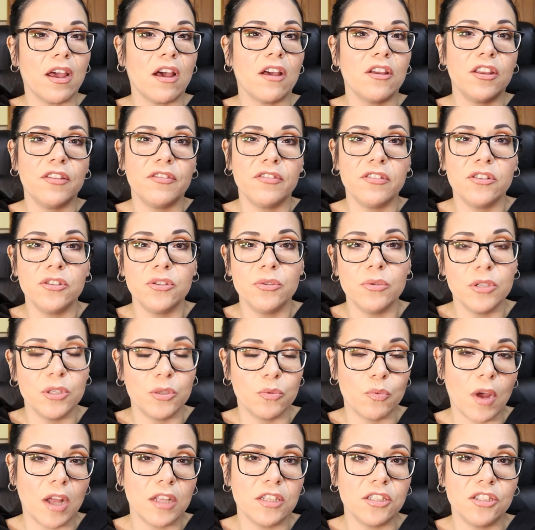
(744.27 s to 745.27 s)
All you have to do
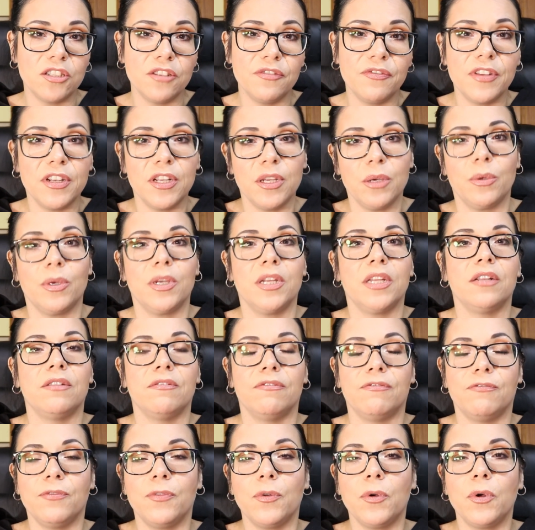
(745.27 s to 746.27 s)
is watch the video in
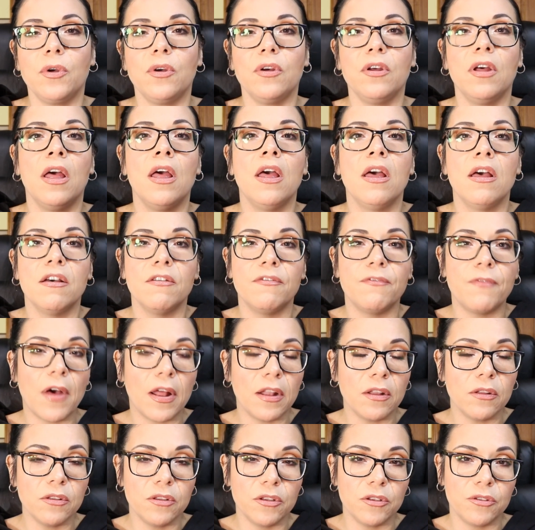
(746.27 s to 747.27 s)
full,
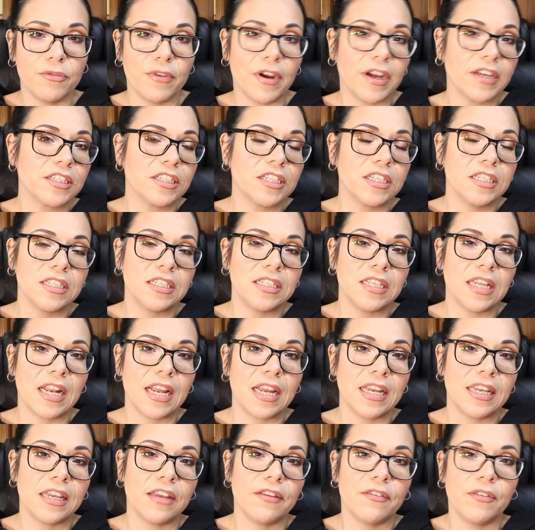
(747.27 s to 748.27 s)
follow the directions that
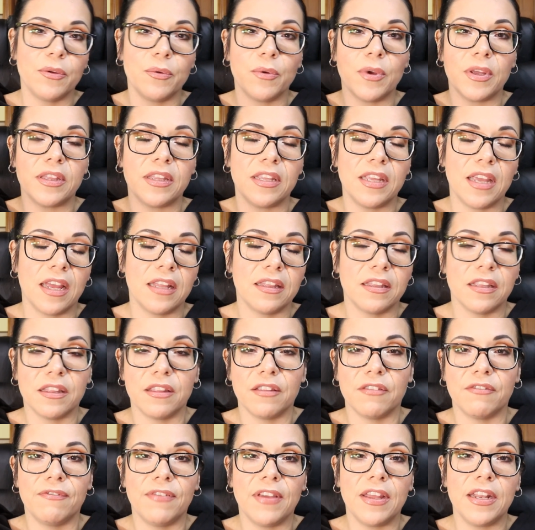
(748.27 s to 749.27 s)
I give you at the end of
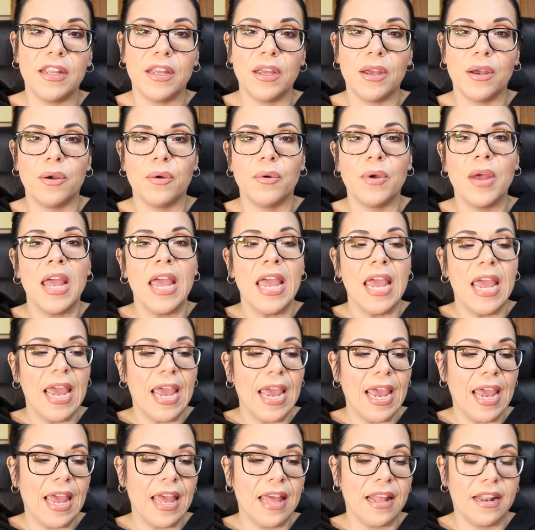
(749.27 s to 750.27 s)
the video,
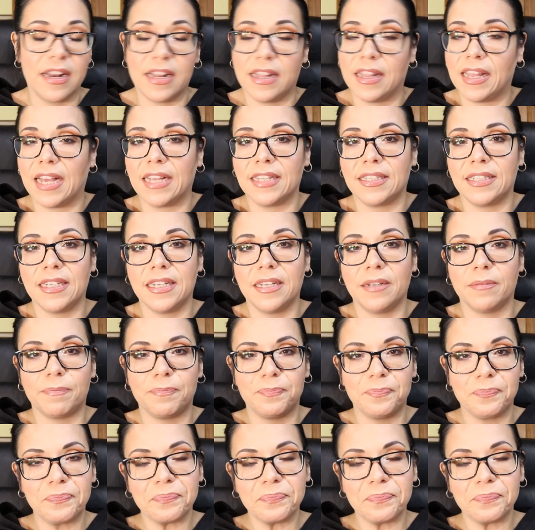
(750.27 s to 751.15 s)
and that's it.